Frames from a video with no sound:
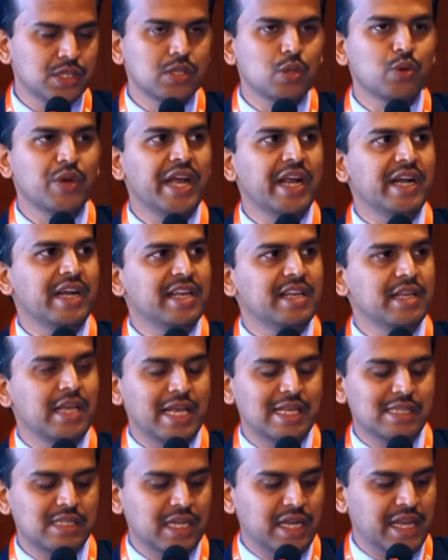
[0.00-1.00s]
So
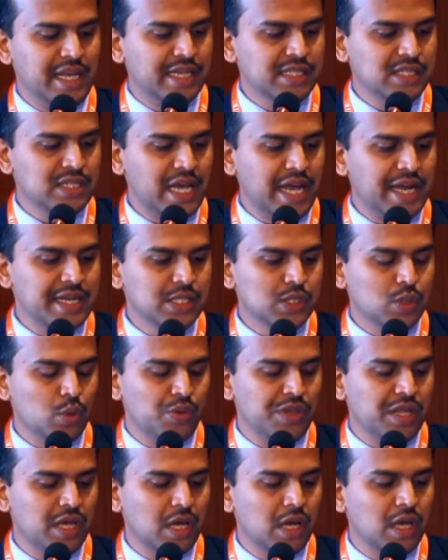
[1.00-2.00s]
ACTH acts
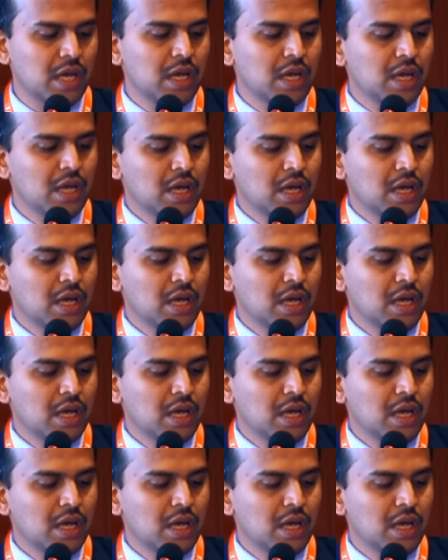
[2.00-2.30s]
through the